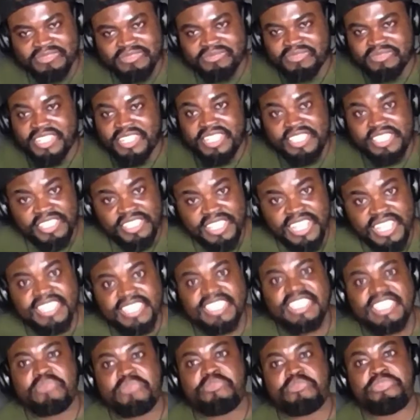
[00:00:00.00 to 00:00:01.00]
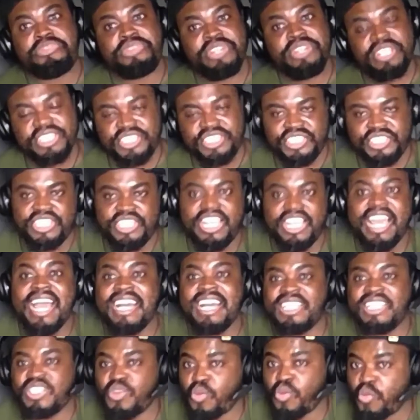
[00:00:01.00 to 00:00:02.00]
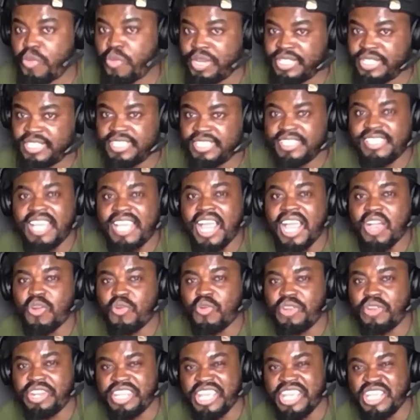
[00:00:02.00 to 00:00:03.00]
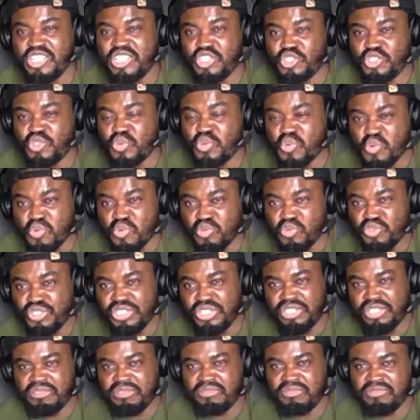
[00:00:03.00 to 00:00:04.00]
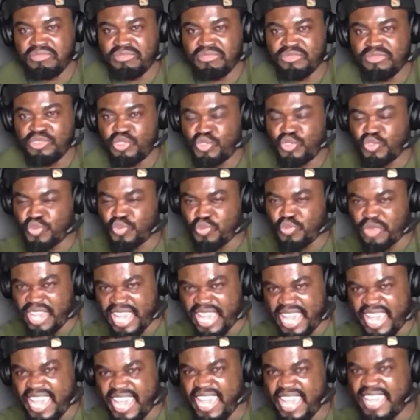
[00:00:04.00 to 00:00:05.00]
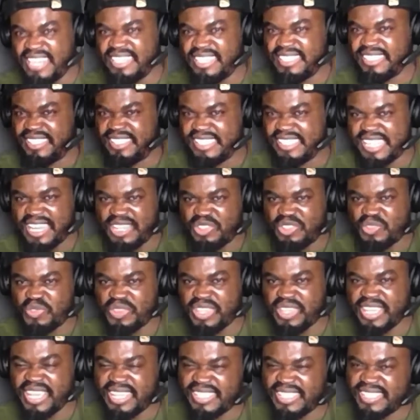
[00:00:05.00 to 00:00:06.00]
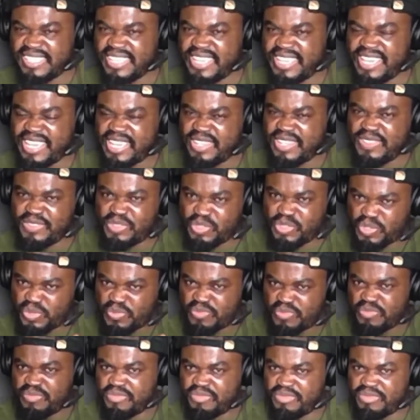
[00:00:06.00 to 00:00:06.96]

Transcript: He says the pressure at which Sarkodie used to enter, to get into